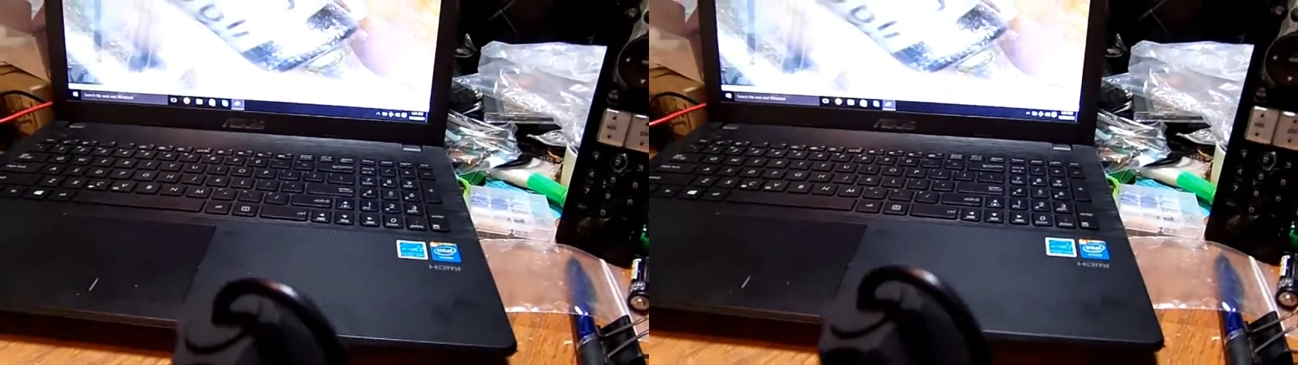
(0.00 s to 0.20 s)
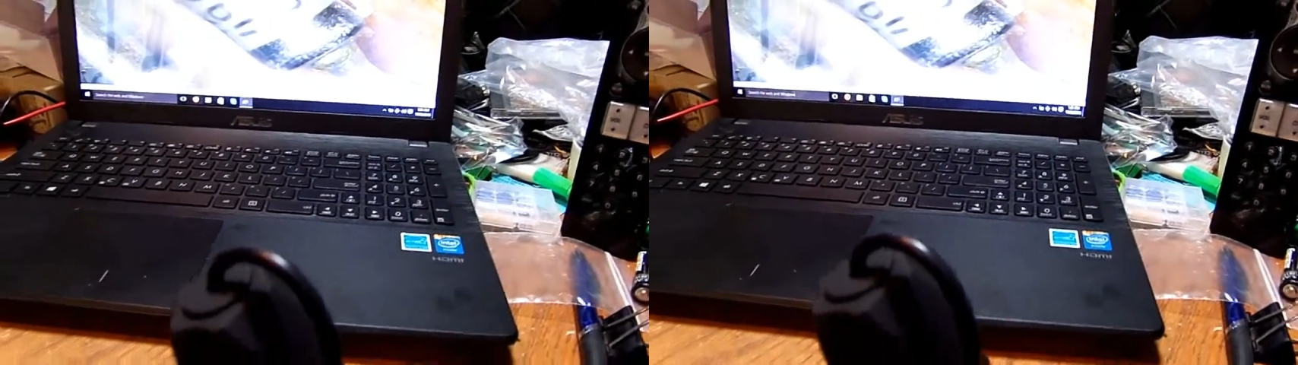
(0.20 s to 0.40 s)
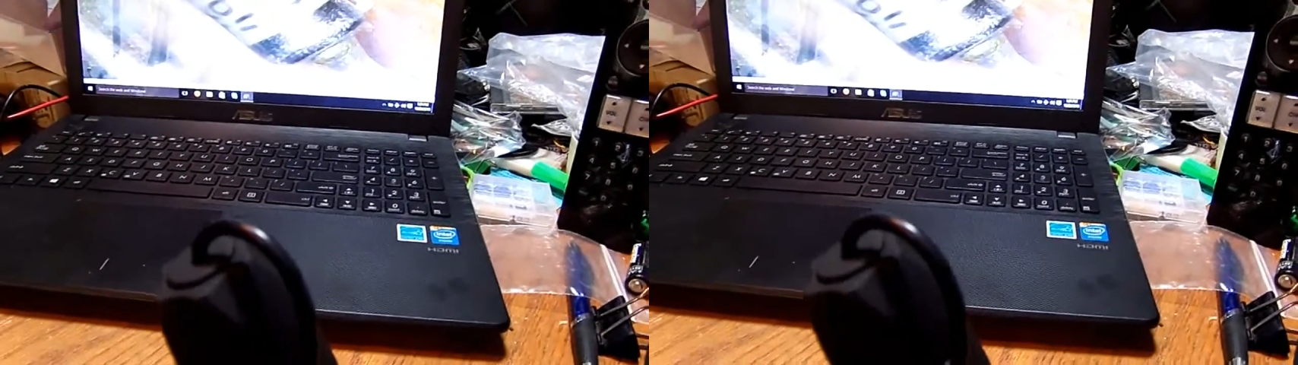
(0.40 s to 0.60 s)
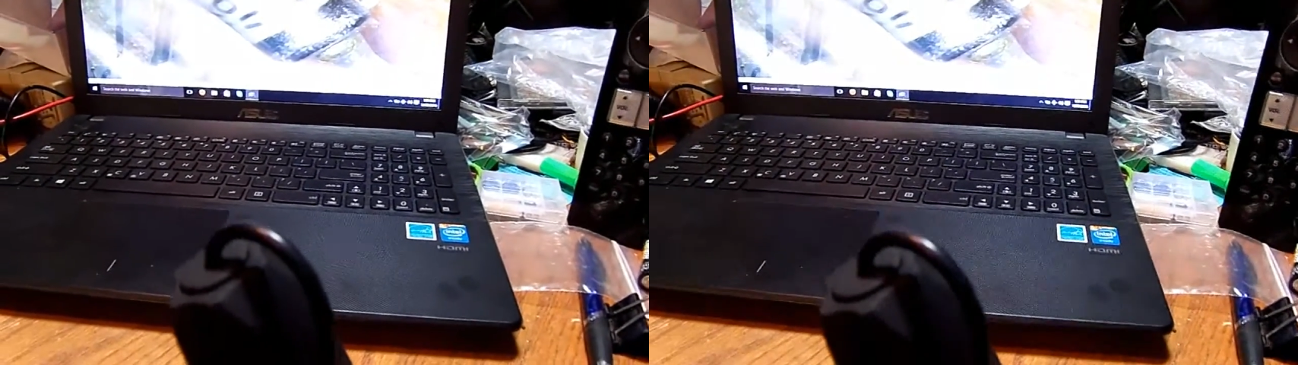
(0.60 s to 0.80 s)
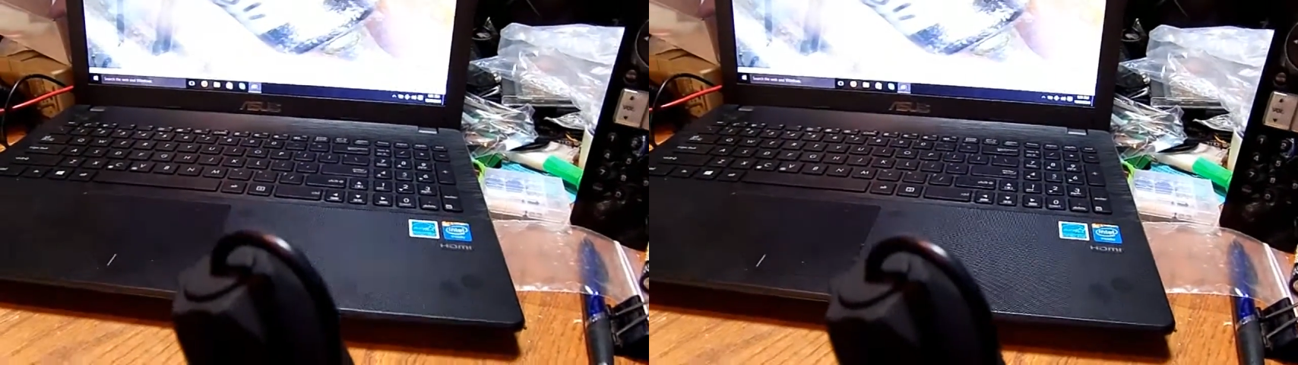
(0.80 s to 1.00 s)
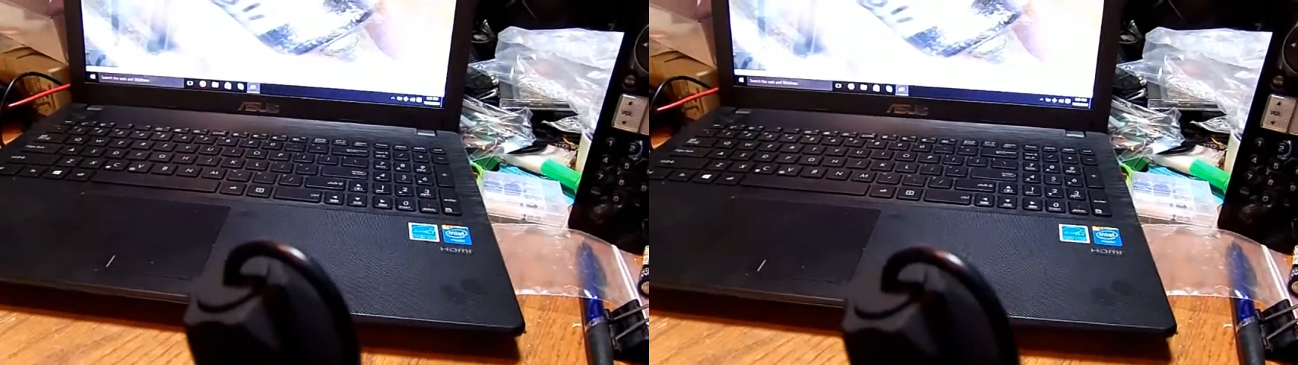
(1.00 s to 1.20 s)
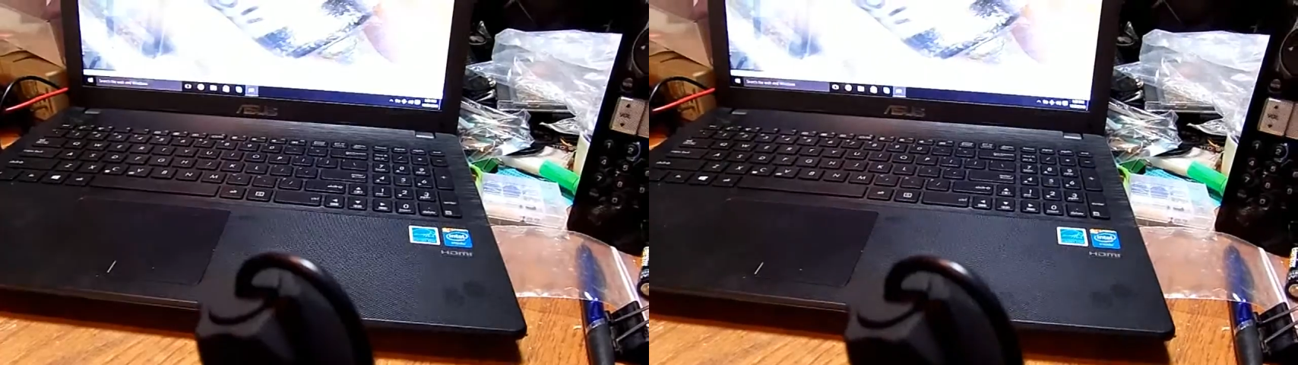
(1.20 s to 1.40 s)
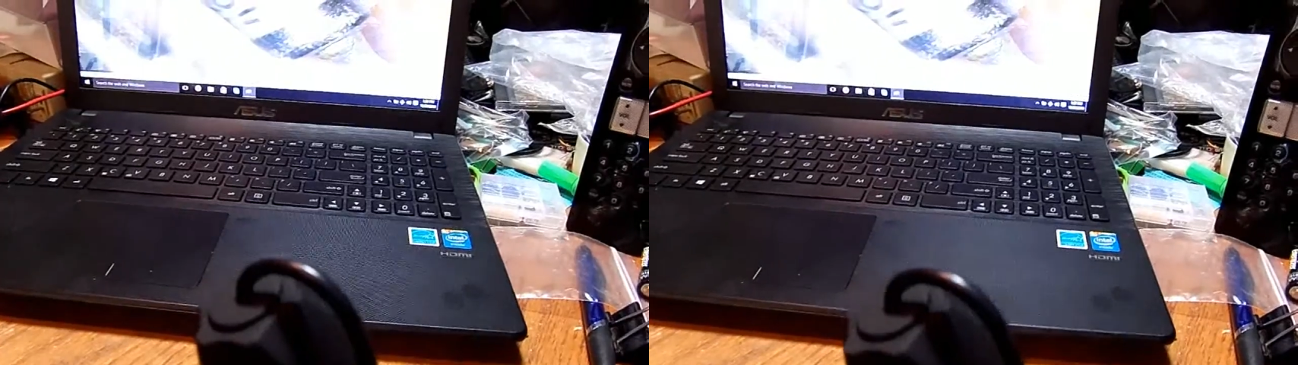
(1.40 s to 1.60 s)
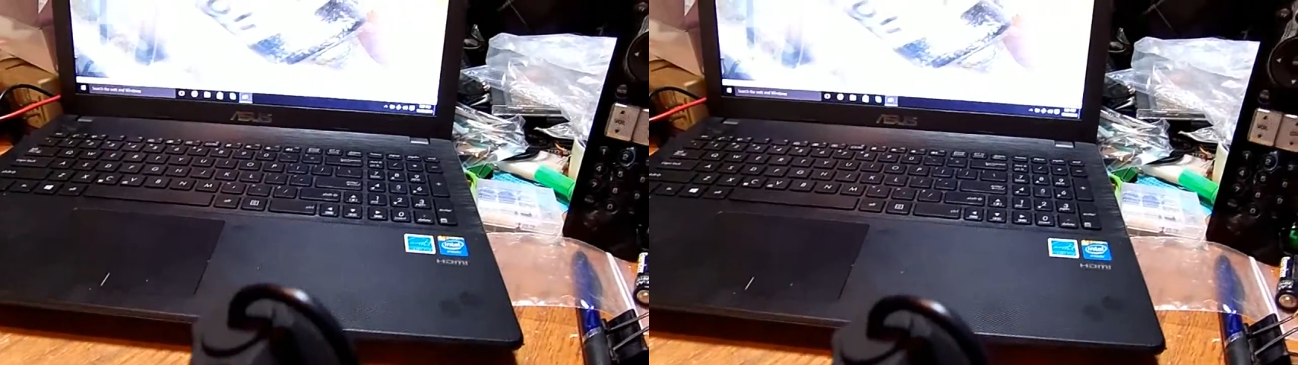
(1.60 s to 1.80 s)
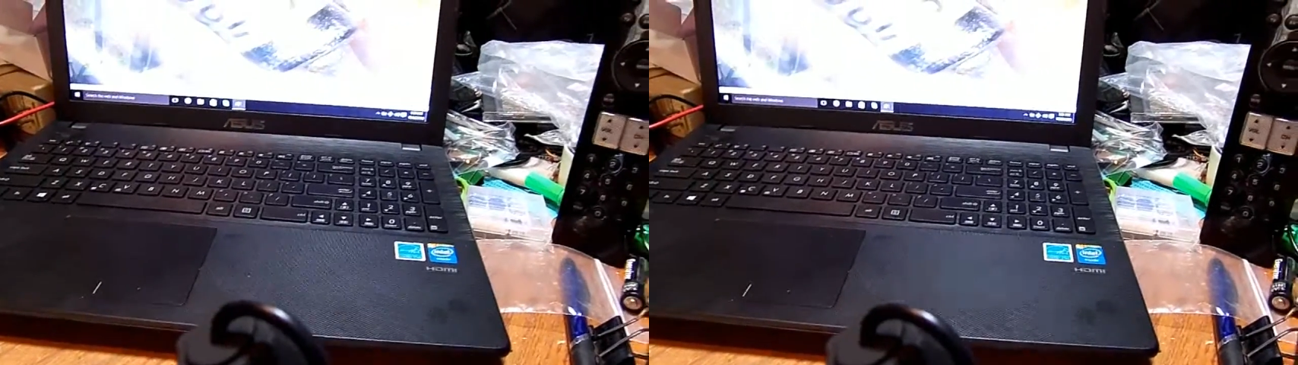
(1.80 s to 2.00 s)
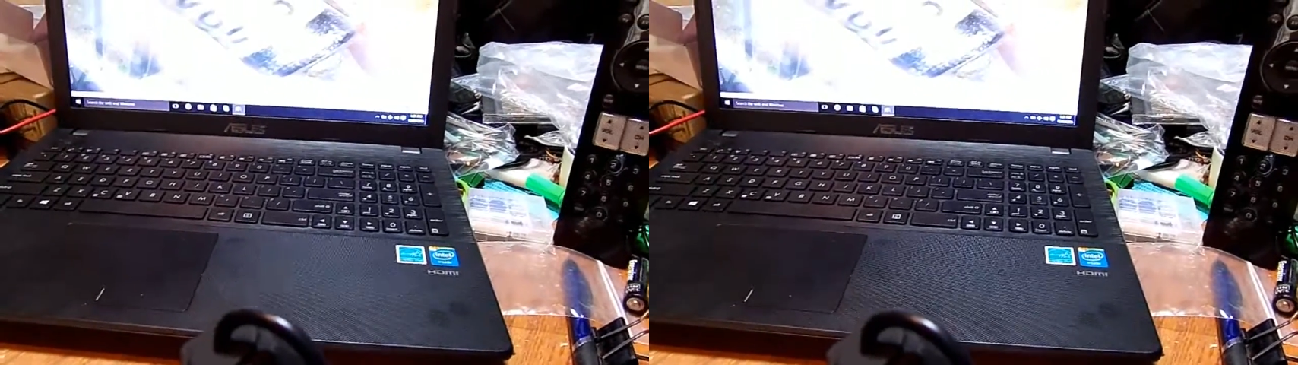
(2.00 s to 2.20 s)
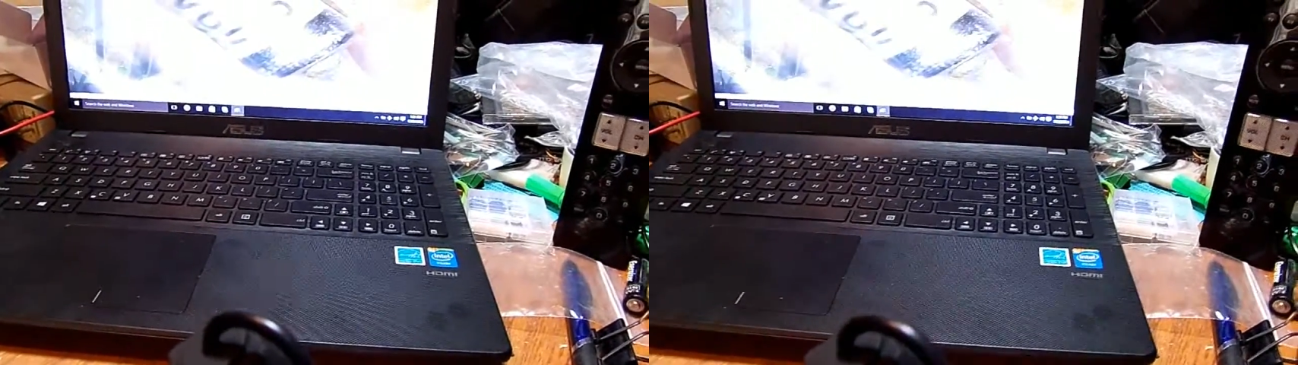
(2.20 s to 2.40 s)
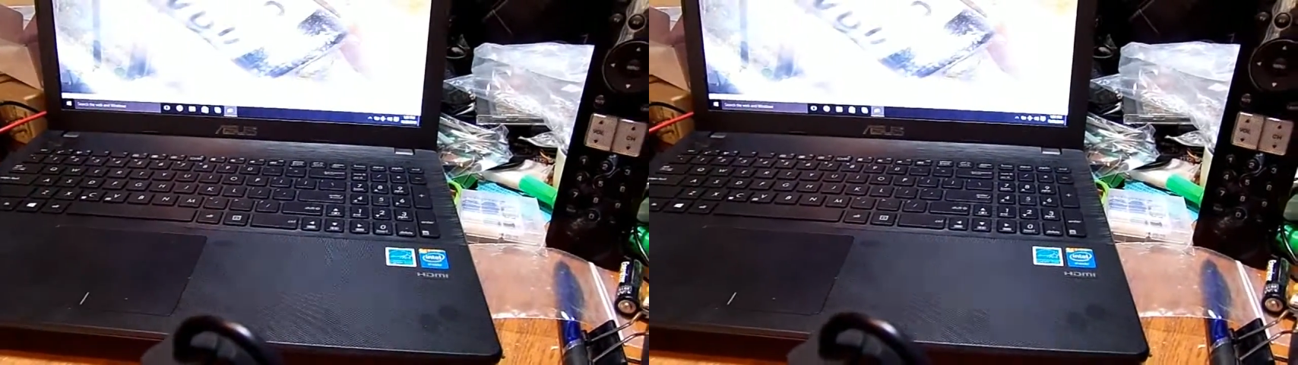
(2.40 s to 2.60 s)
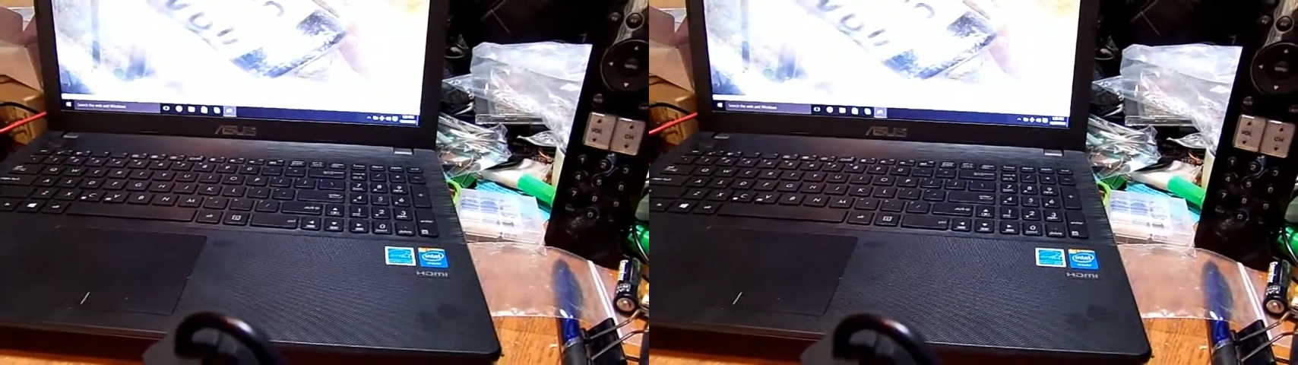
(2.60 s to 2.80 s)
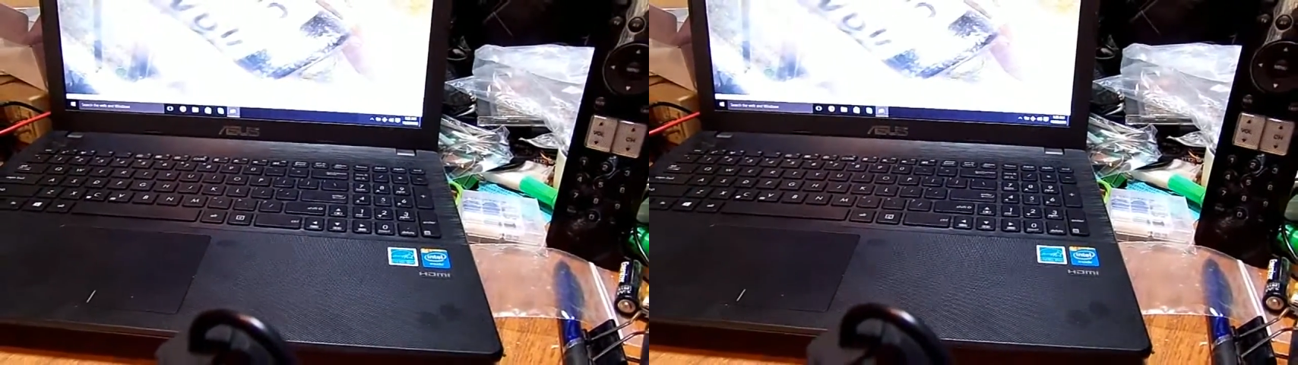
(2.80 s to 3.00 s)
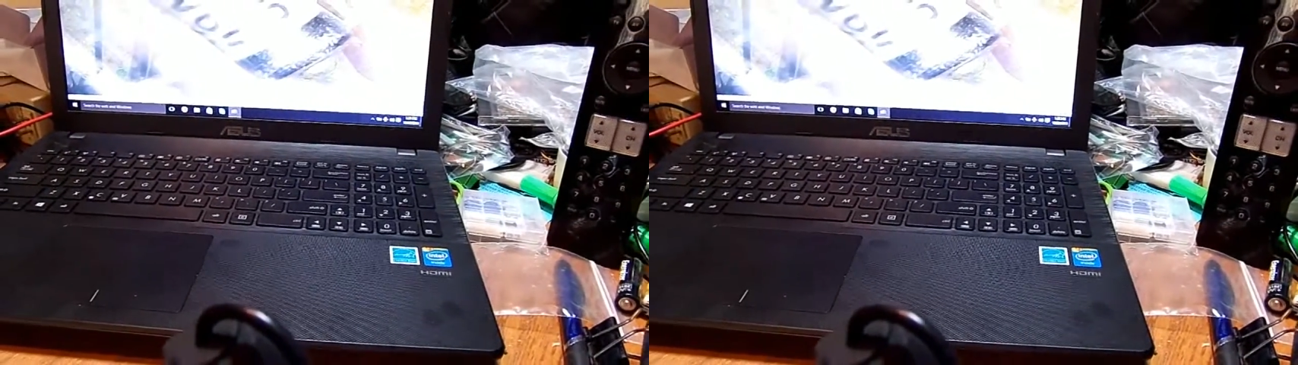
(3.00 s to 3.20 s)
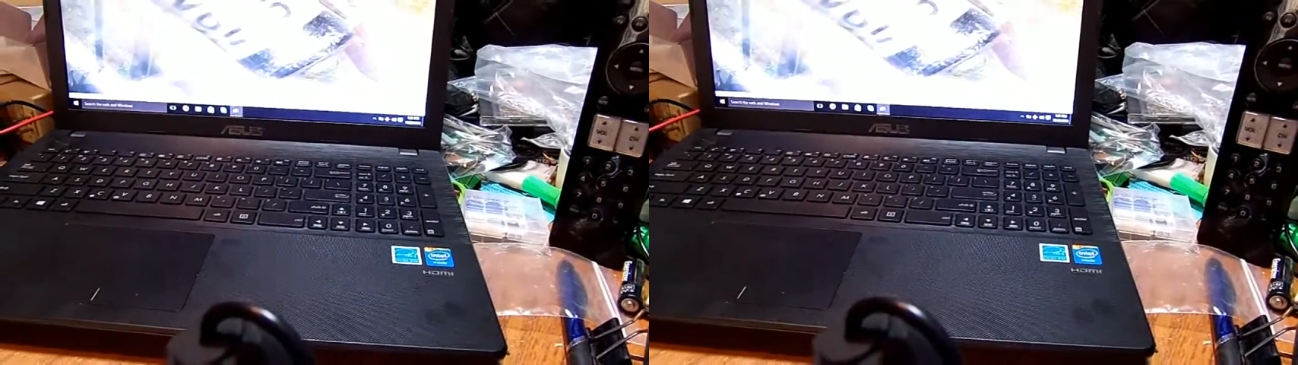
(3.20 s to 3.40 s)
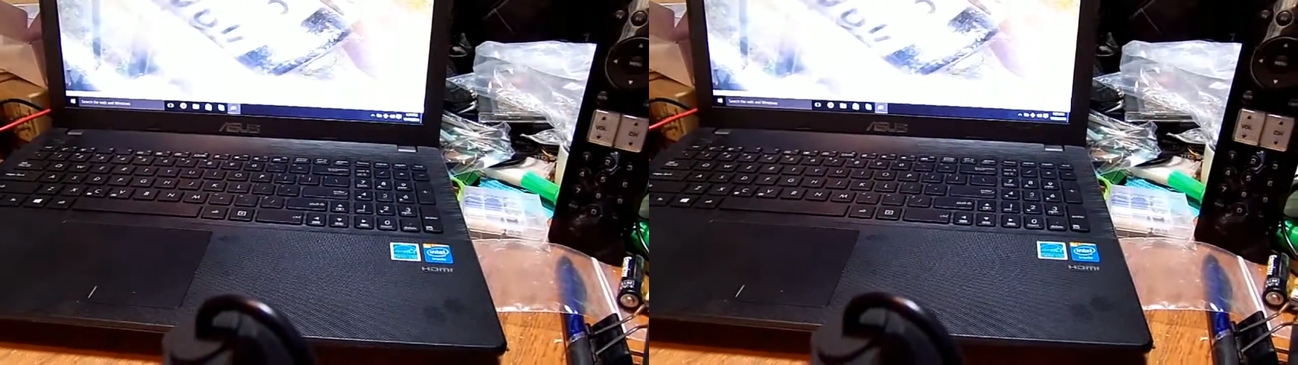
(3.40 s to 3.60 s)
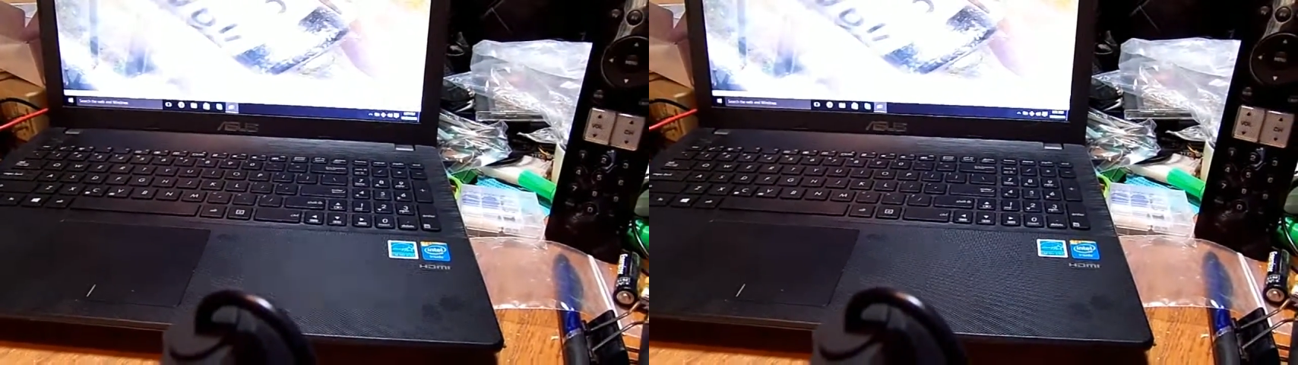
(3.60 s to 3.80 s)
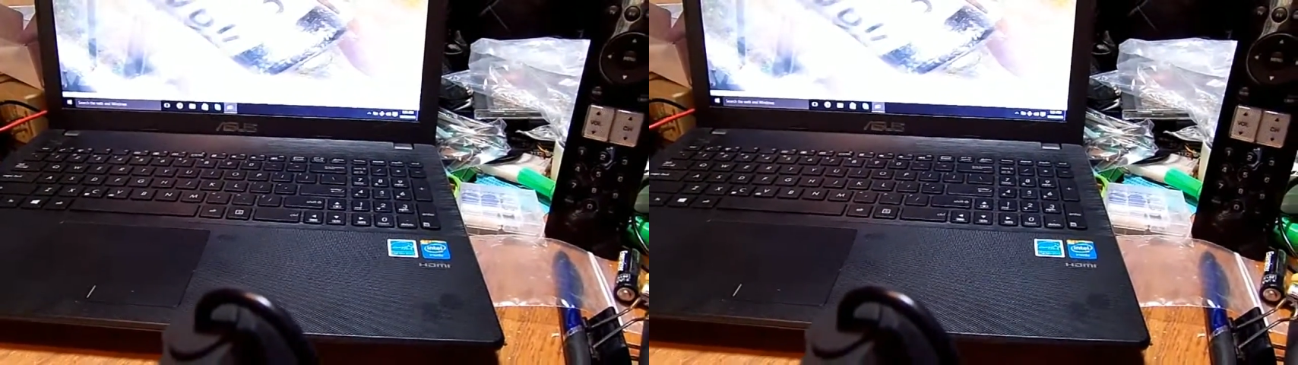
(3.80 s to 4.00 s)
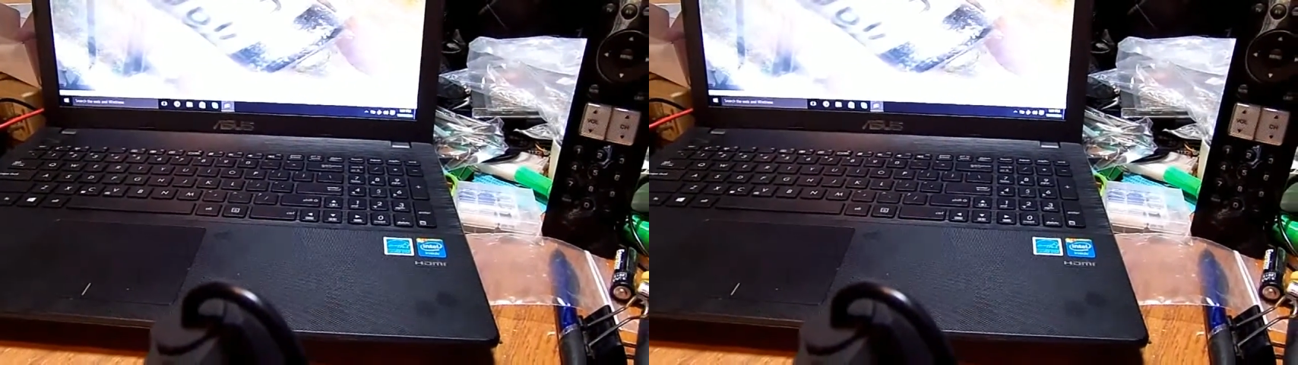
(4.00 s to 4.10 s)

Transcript: Nobody's mouth can be seen.